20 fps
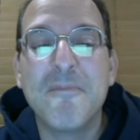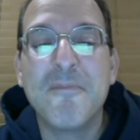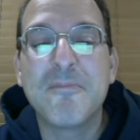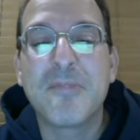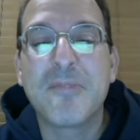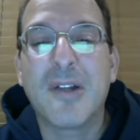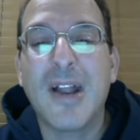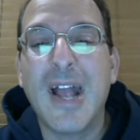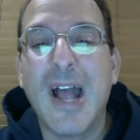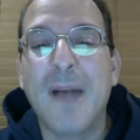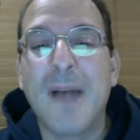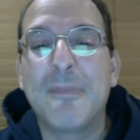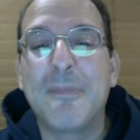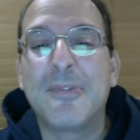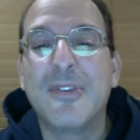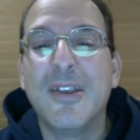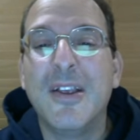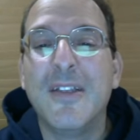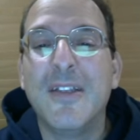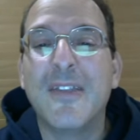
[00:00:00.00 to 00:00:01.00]

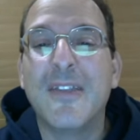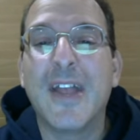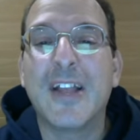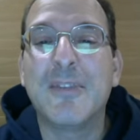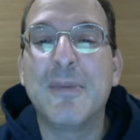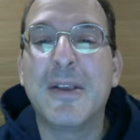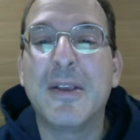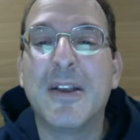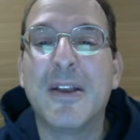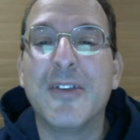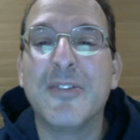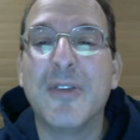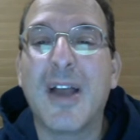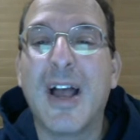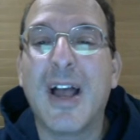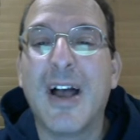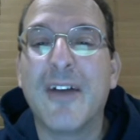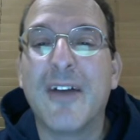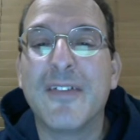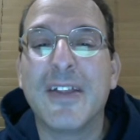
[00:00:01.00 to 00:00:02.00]
perhaps that's because you
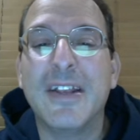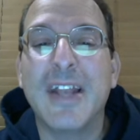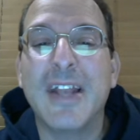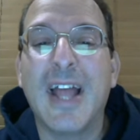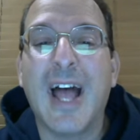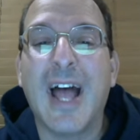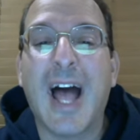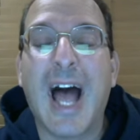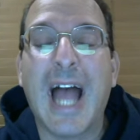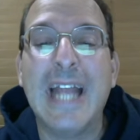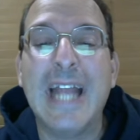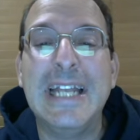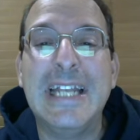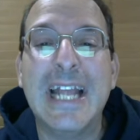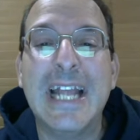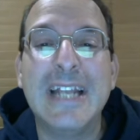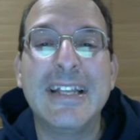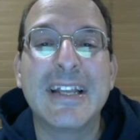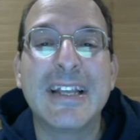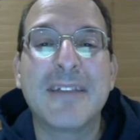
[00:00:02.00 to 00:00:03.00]
have an
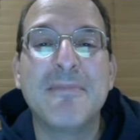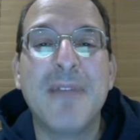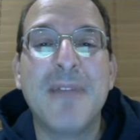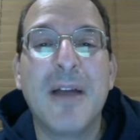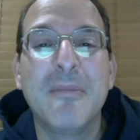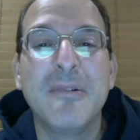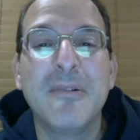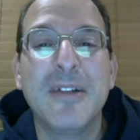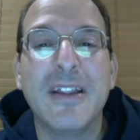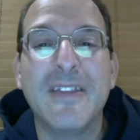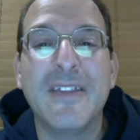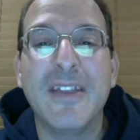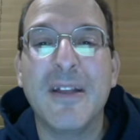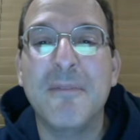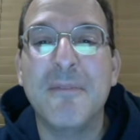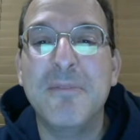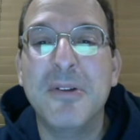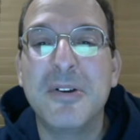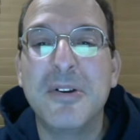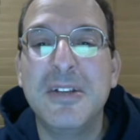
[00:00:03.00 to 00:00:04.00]
eidetic memory, the
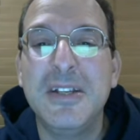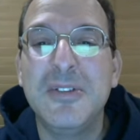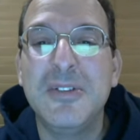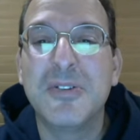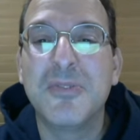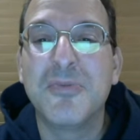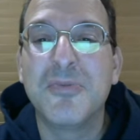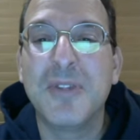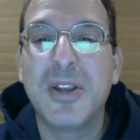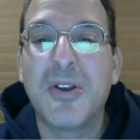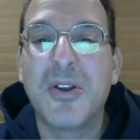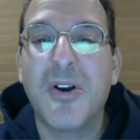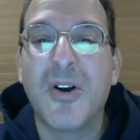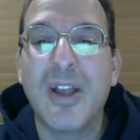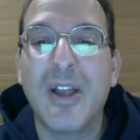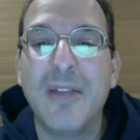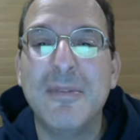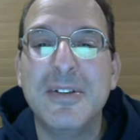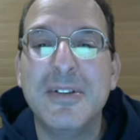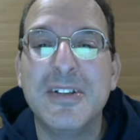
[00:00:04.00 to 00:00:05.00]
ability to recall
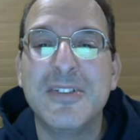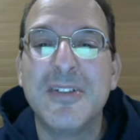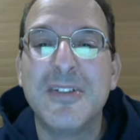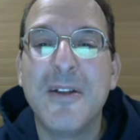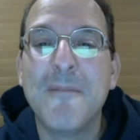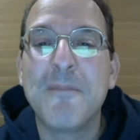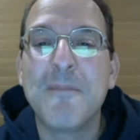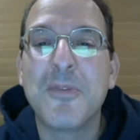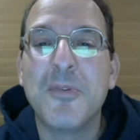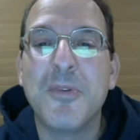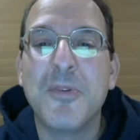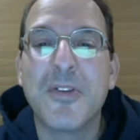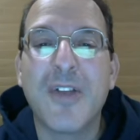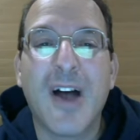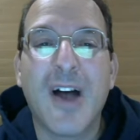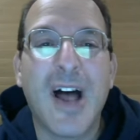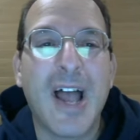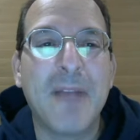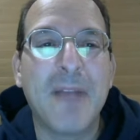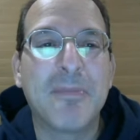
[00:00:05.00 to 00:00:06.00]
images with
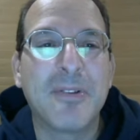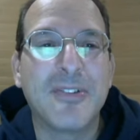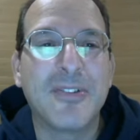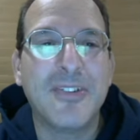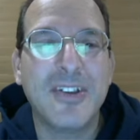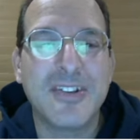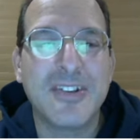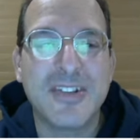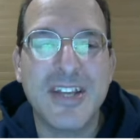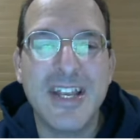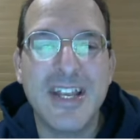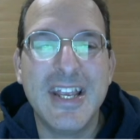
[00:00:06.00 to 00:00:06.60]
high precision.